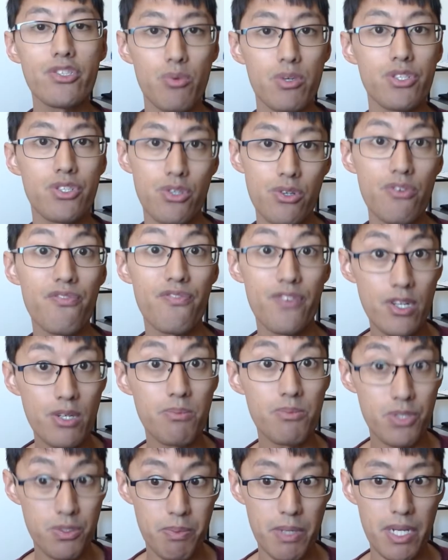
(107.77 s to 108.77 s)
was your
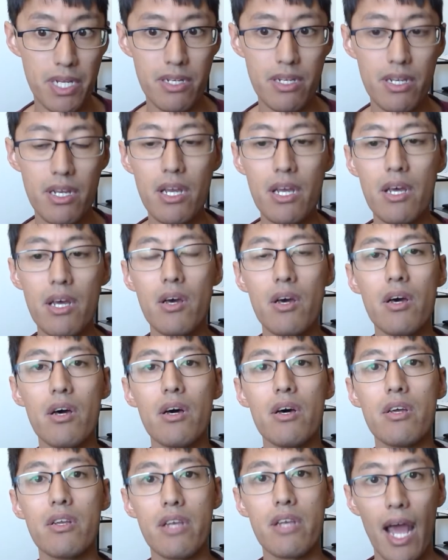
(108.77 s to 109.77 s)
film speed.
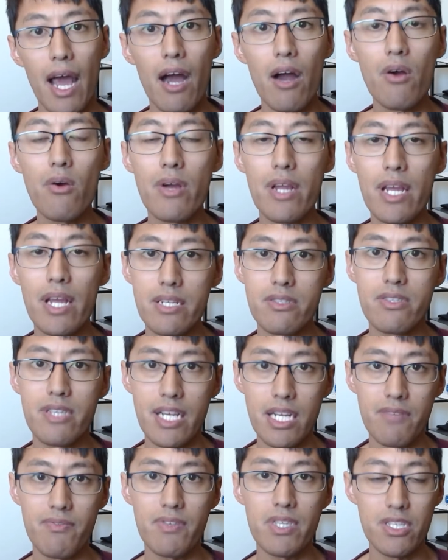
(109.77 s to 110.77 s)
Now,
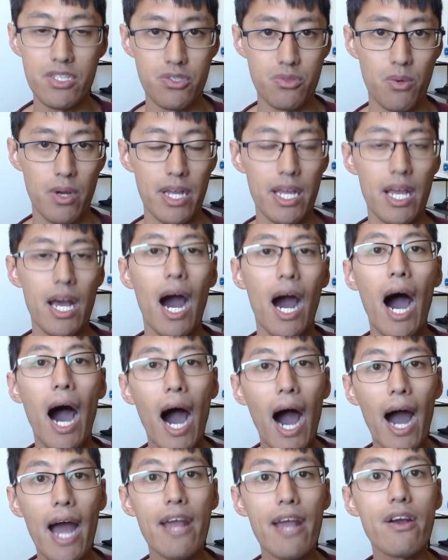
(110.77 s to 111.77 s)
think of it this way.
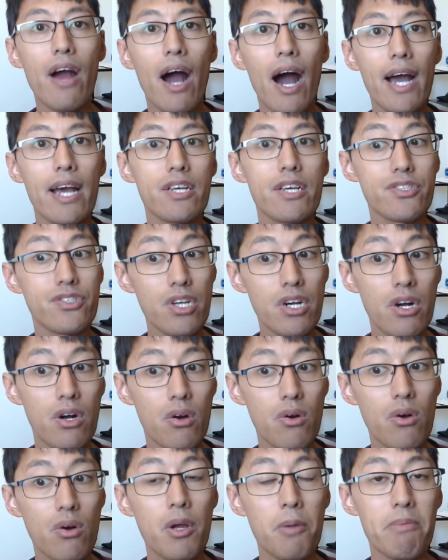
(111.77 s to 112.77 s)
Higher
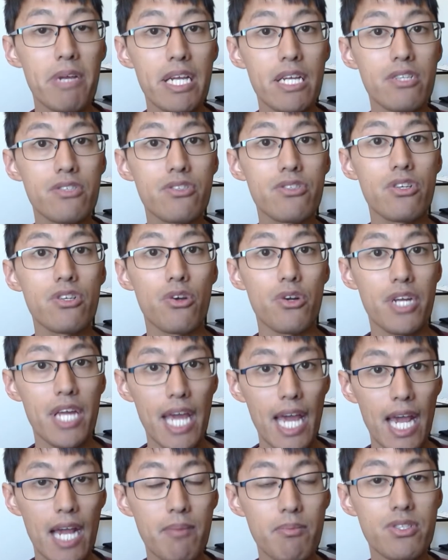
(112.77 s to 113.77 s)
ISO means your
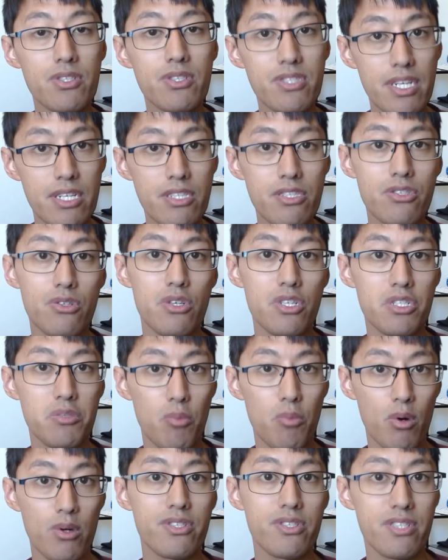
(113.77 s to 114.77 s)
camera's sensor is
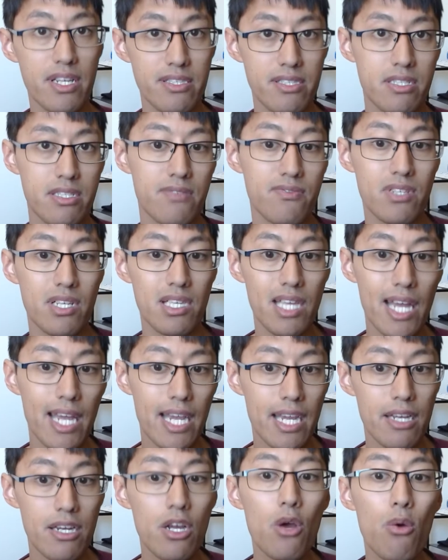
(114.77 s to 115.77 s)
more sensitive to
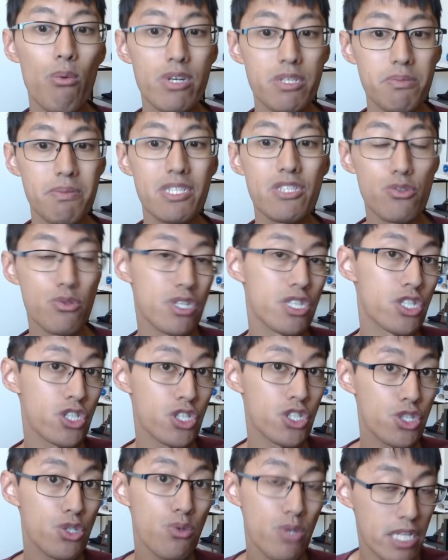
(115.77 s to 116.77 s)
light, which means you can
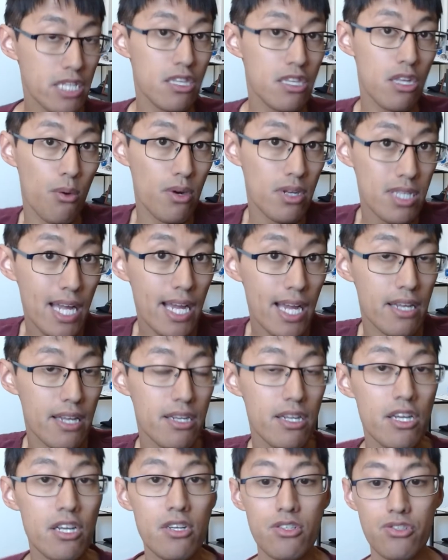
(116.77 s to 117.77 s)
shoot in lower light.
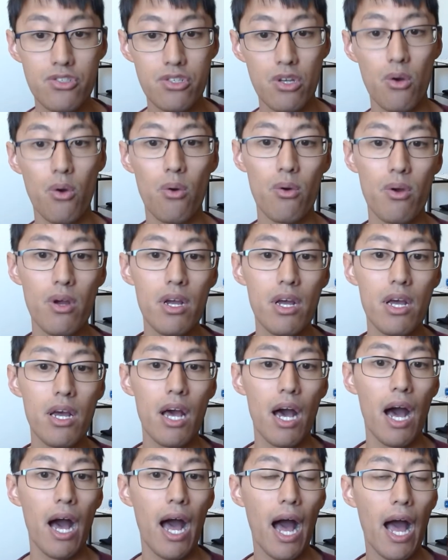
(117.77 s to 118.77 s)
So
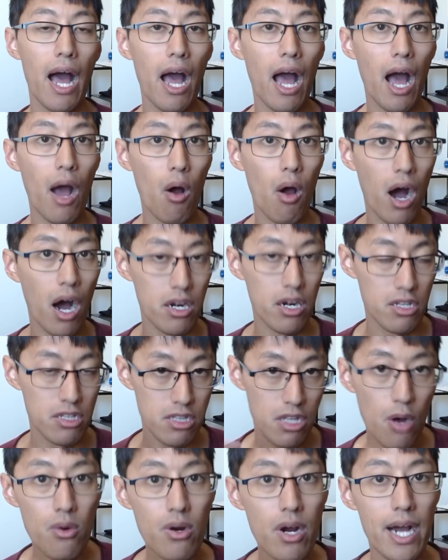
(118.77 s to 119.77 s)
on a
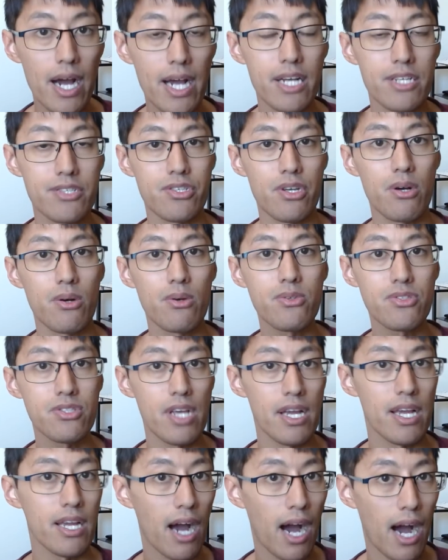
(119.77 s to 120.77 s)
lower ISO,
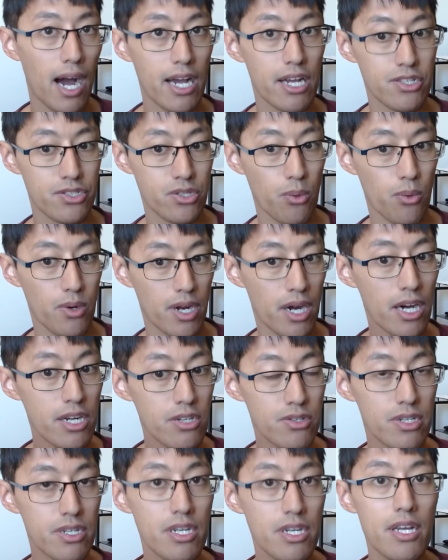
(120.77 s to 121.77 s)
say ISO
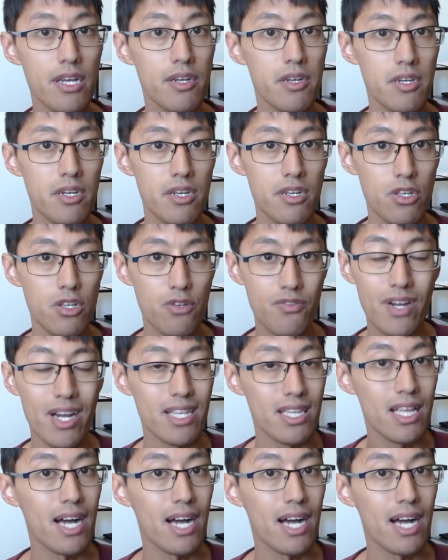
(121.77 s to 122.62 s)
100, you've got